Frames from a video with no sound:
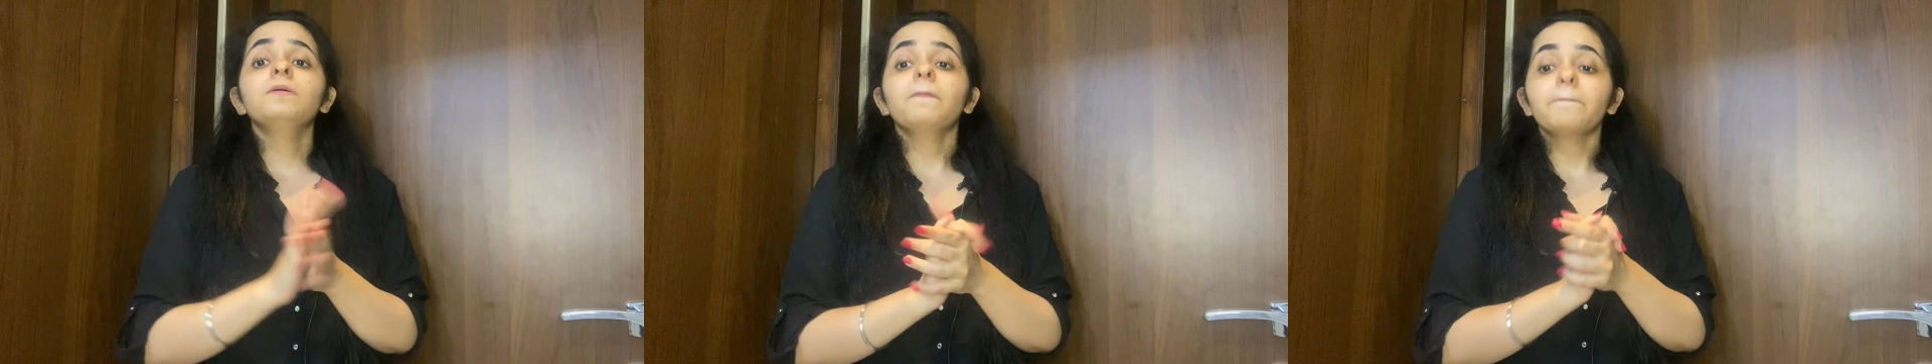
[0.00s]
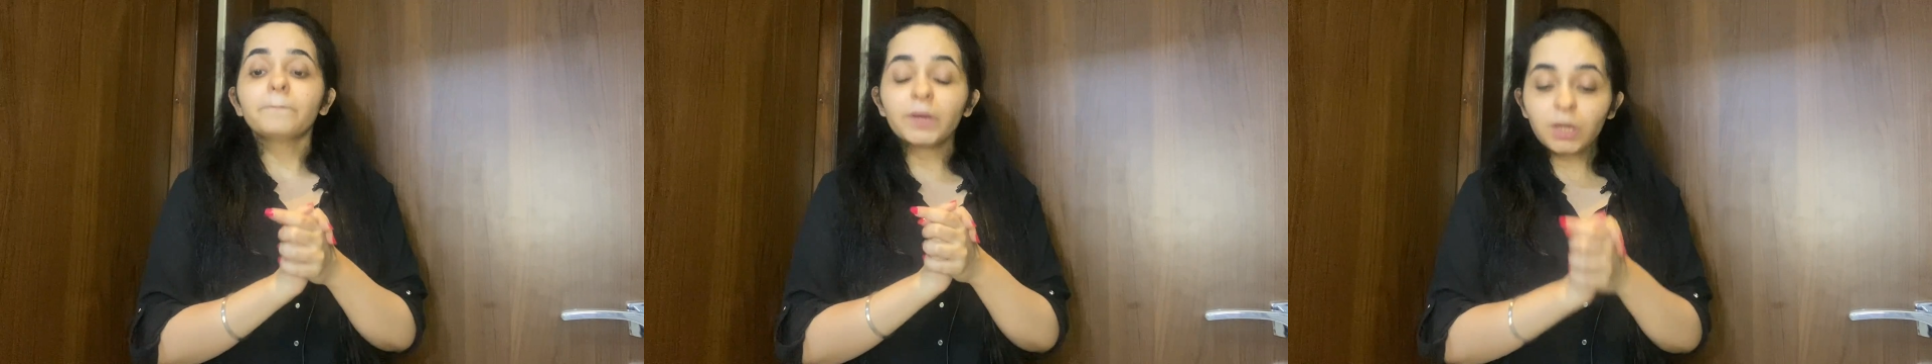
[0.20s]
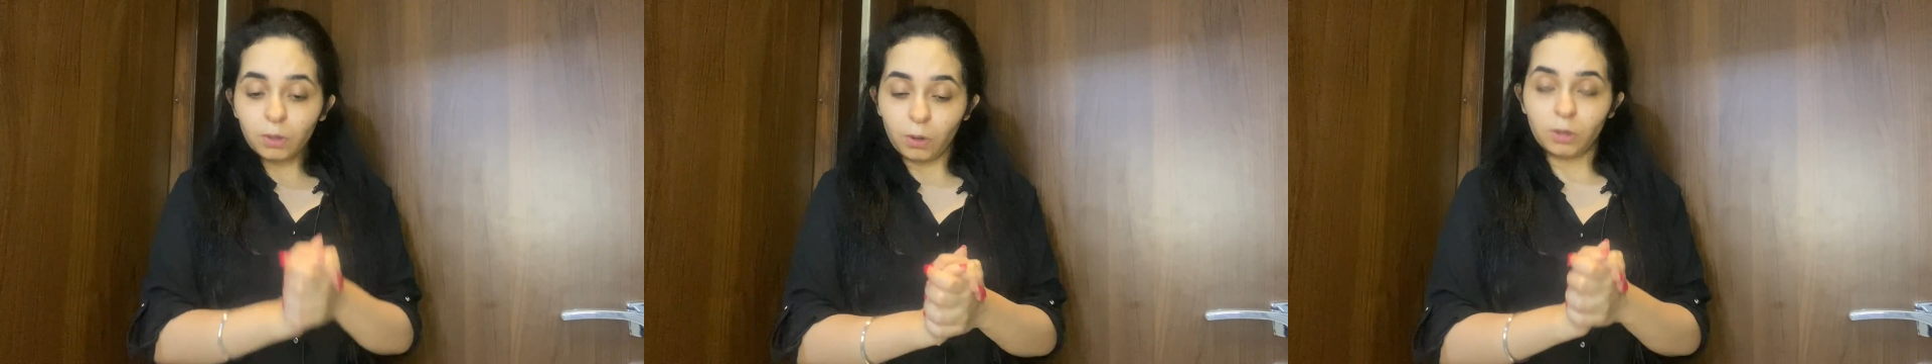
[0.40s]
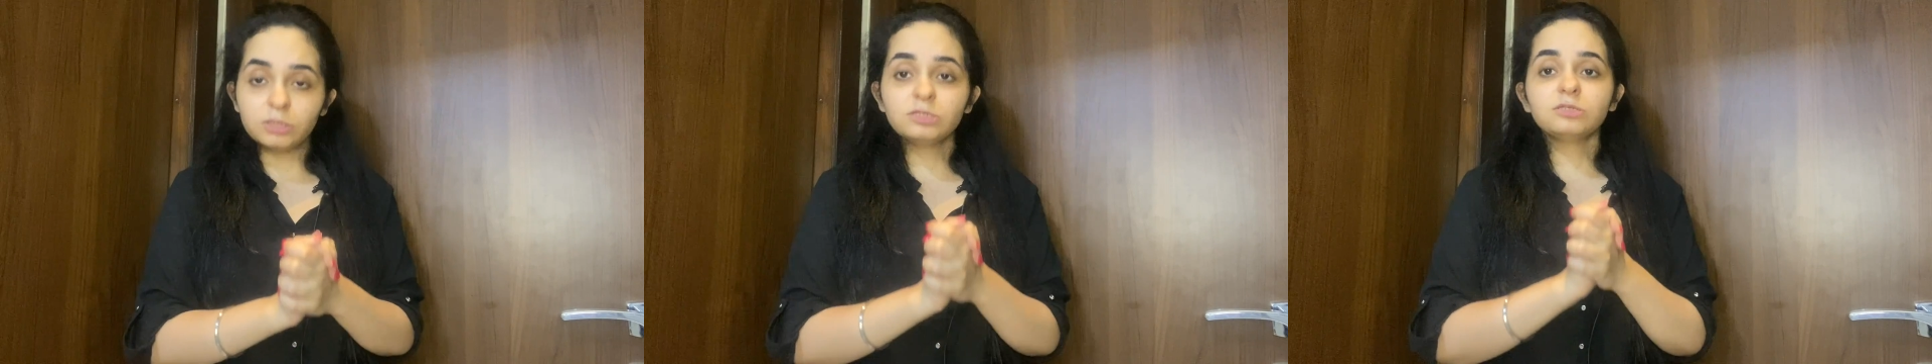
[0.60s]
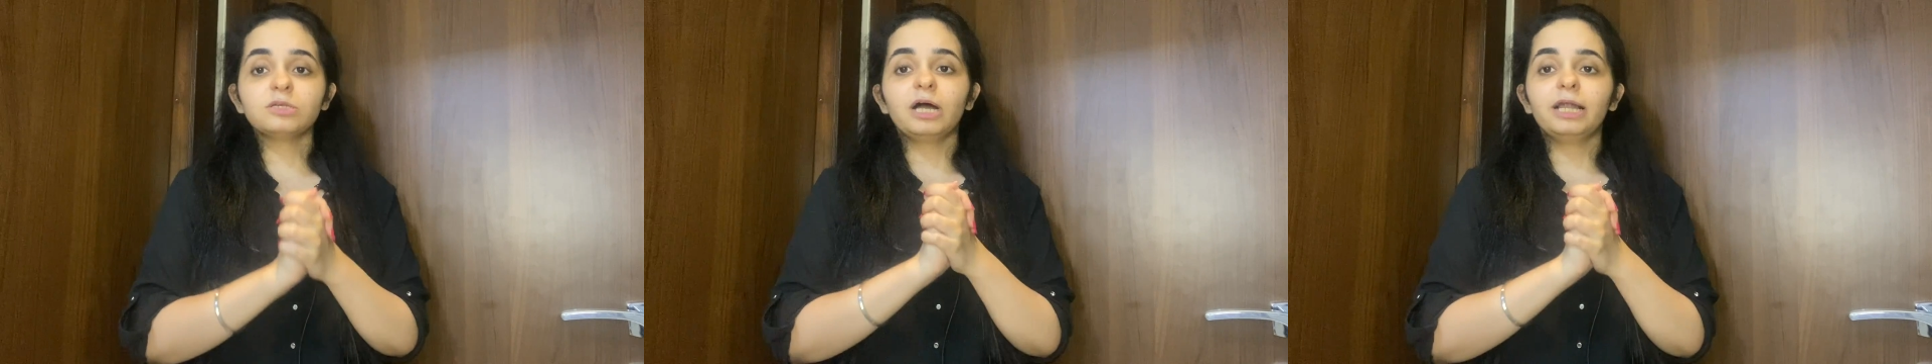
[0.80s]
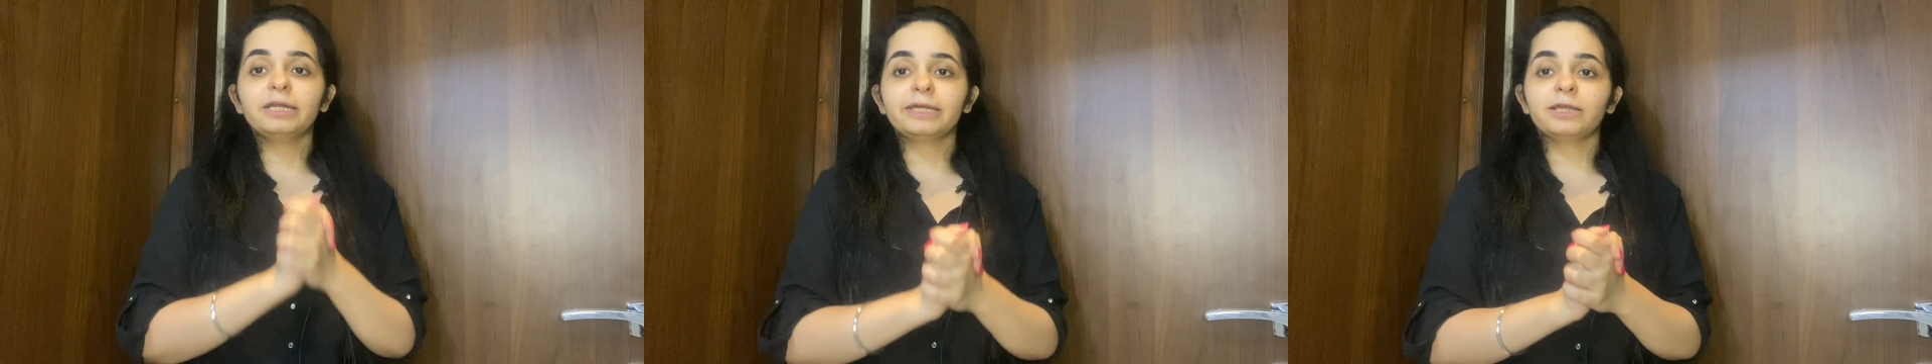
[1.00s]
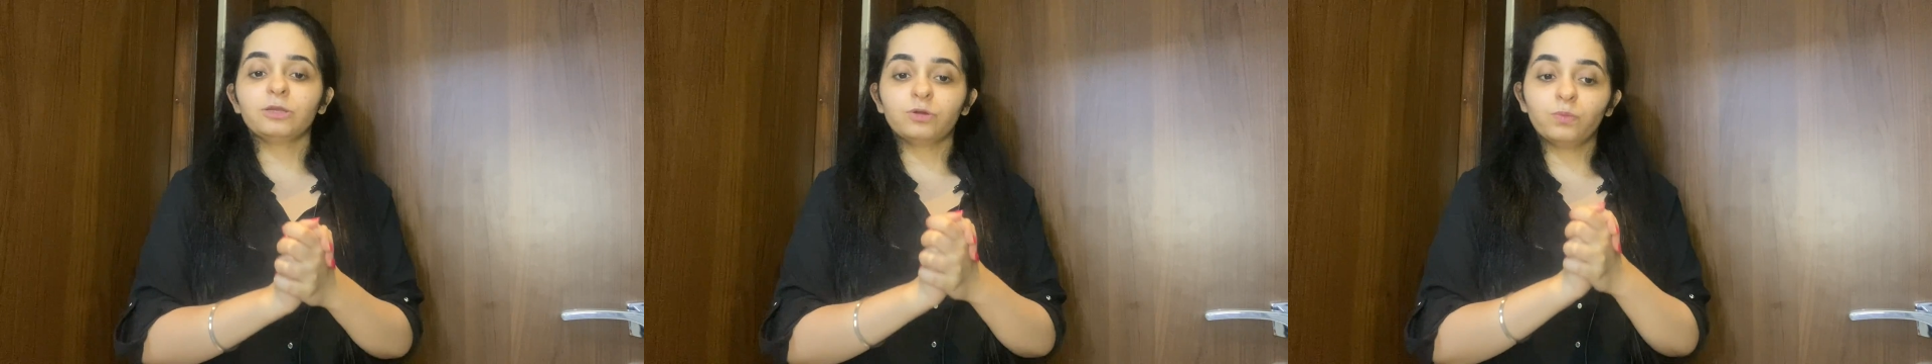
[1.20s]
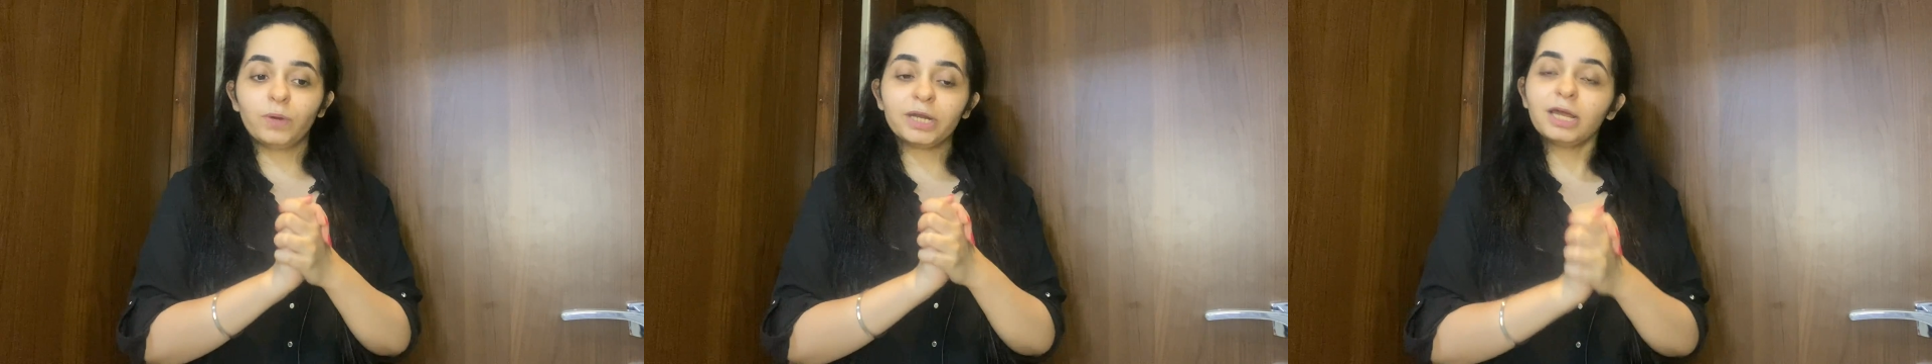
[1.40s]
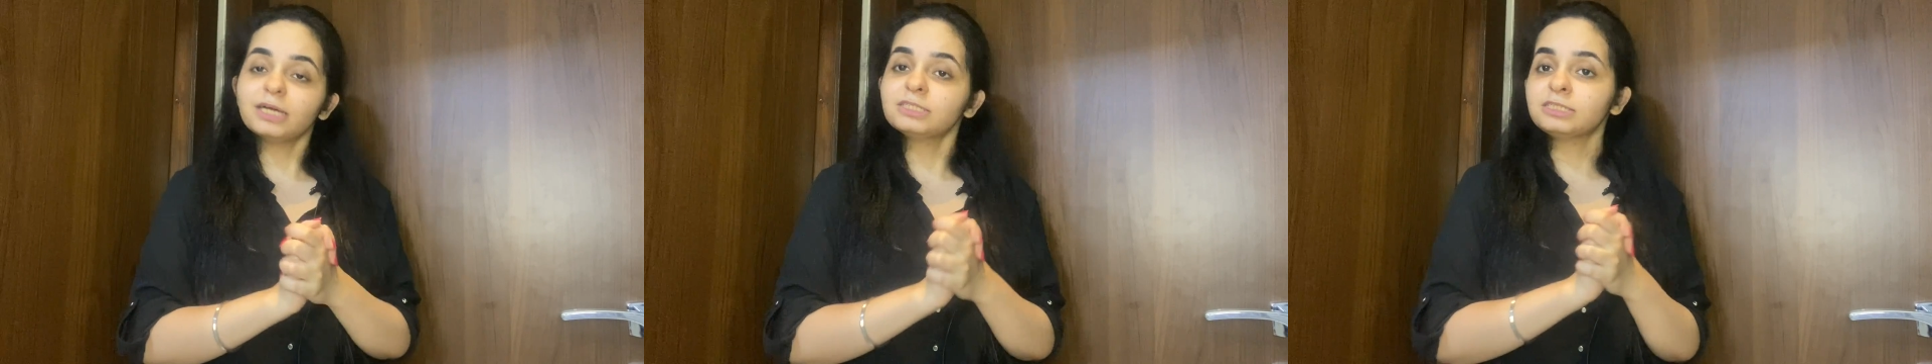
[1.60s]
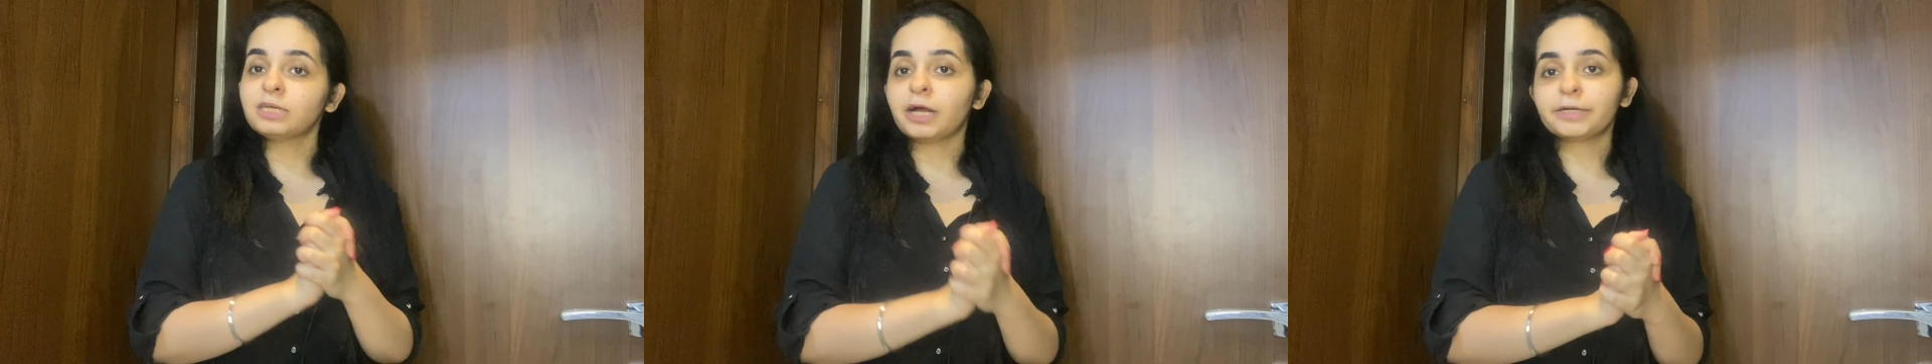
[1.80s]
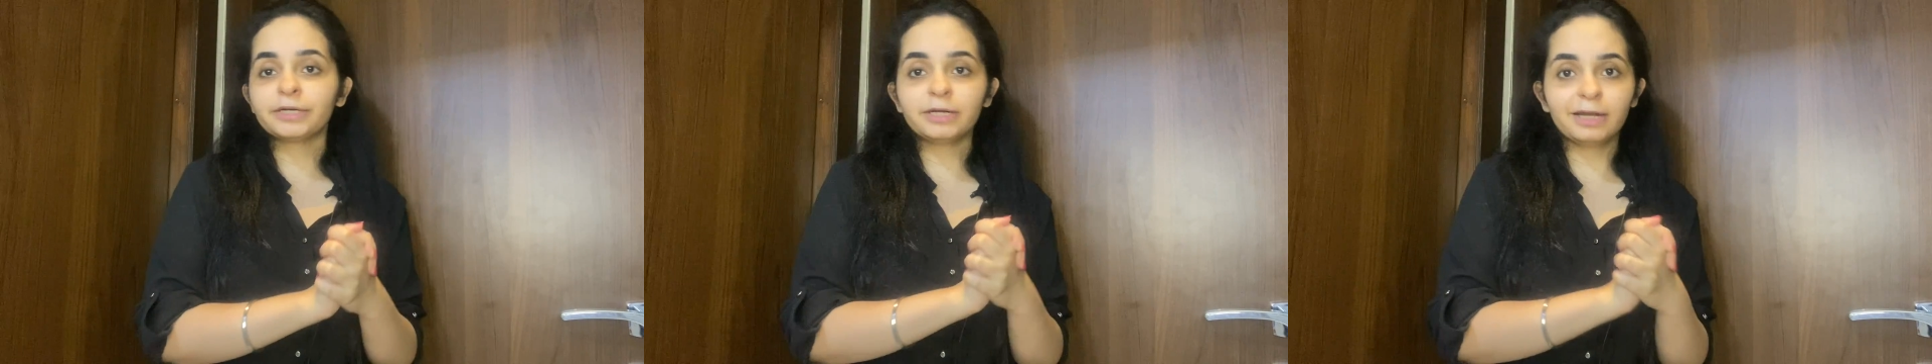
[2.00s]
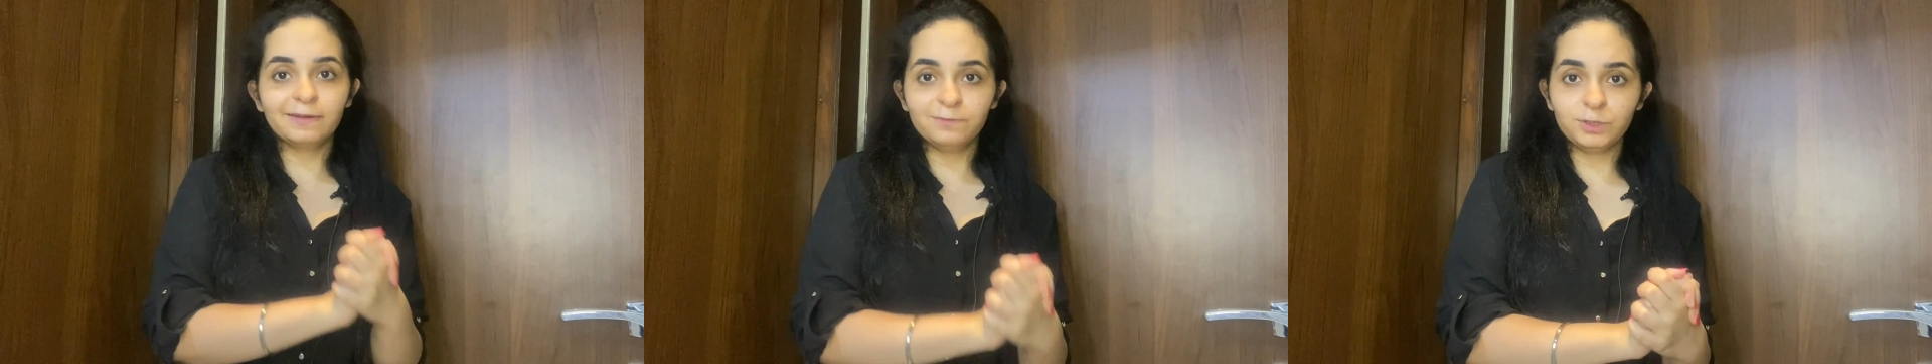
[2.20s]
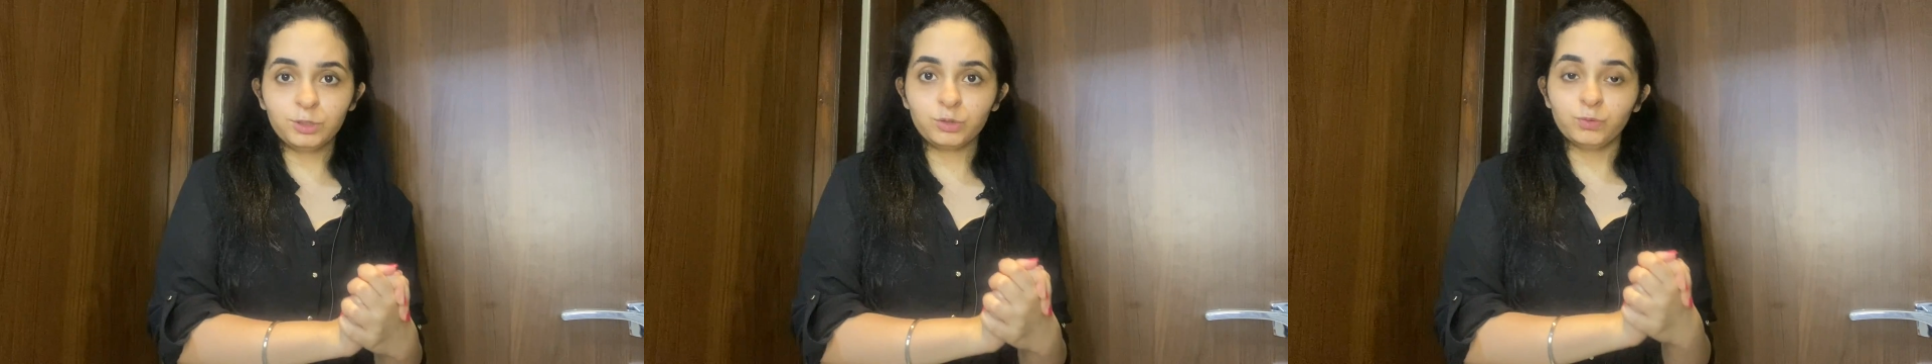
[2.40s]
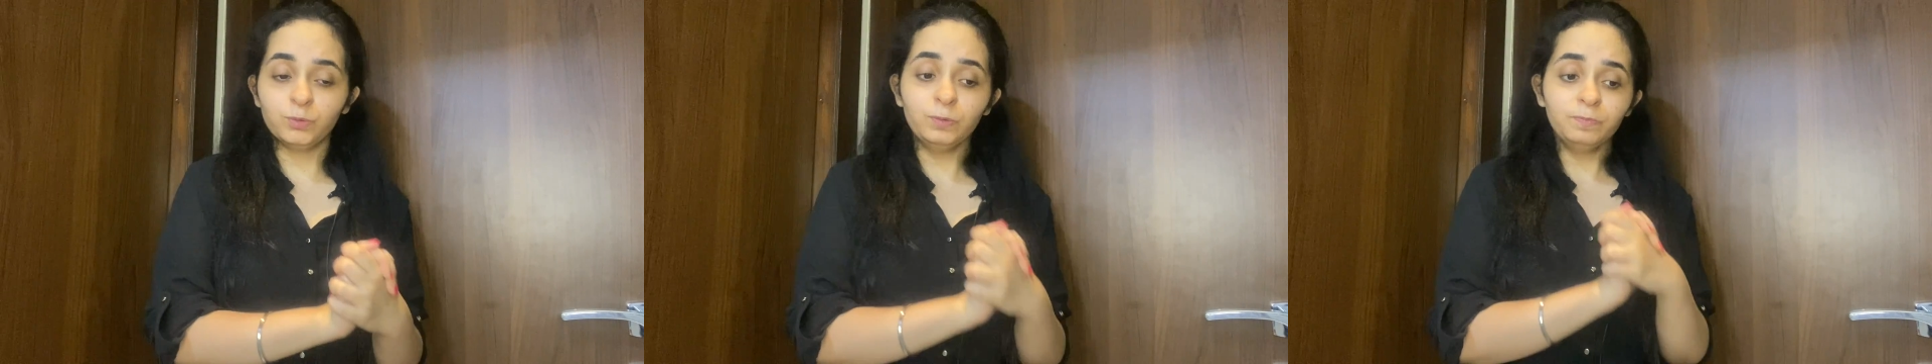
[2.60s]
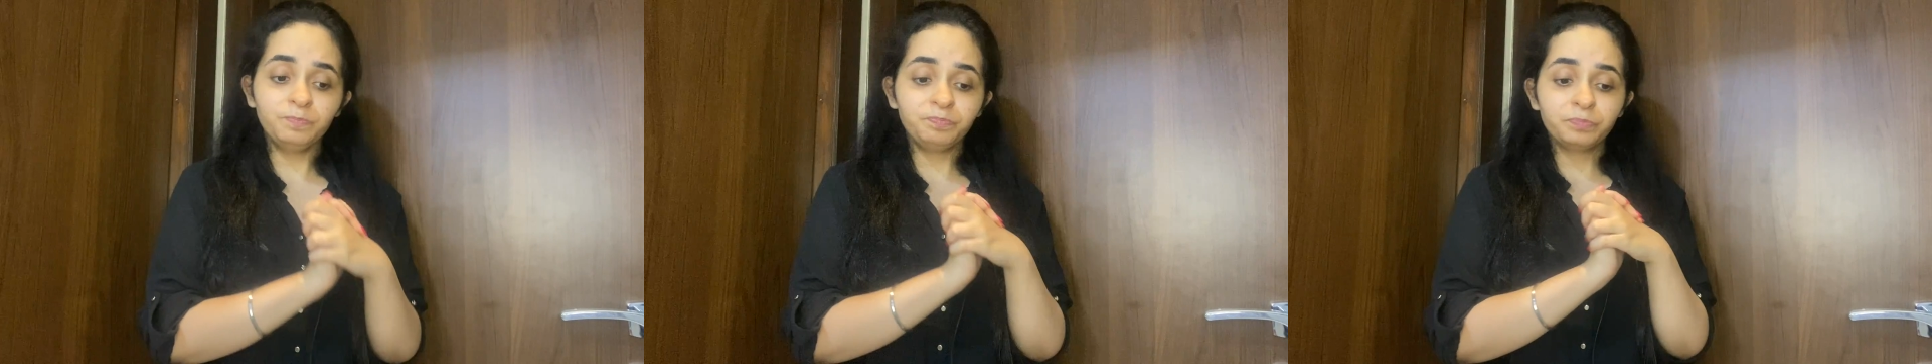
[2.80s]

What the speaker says: Because I'll tell you, when I started level 2,